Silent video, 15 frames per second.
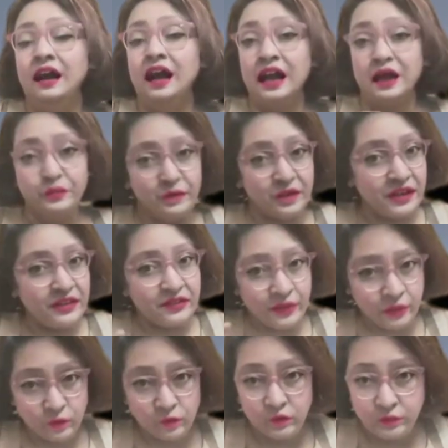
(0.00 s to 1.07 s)
high brand
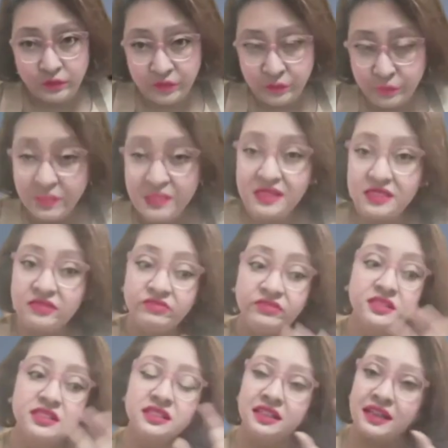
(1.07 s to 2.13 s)
recall, which means the
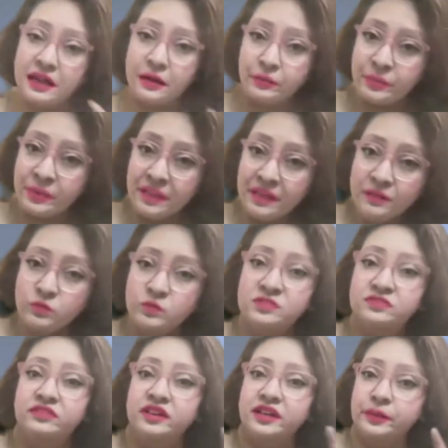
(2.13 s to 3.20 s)
first campaign
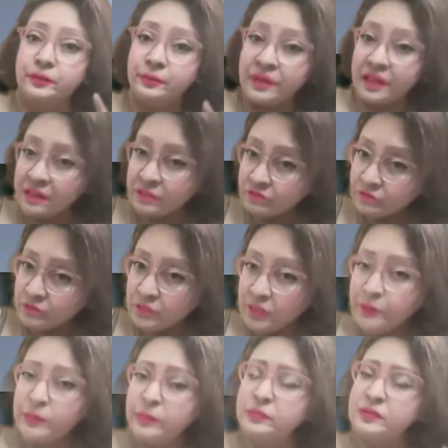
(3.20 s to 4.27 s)
was very impactful
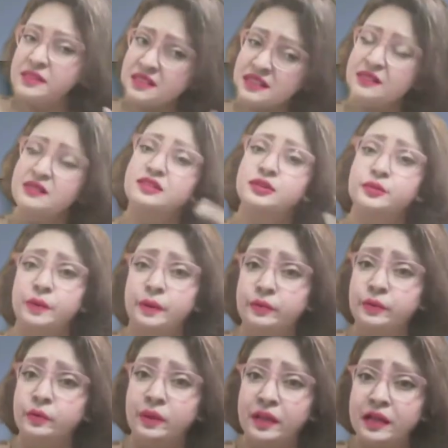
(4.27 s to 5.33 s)
and people still
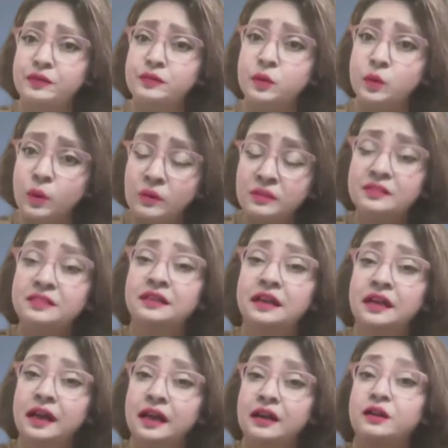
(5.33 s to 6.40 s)
remember while I'm not
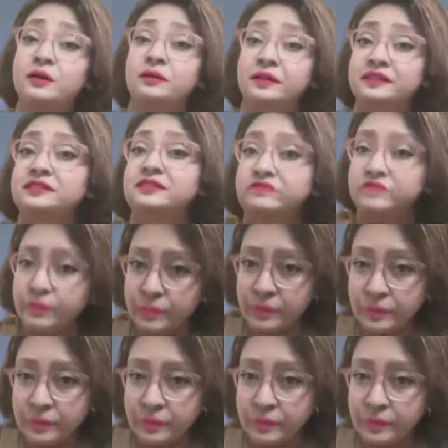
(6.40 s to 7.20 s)
aggressively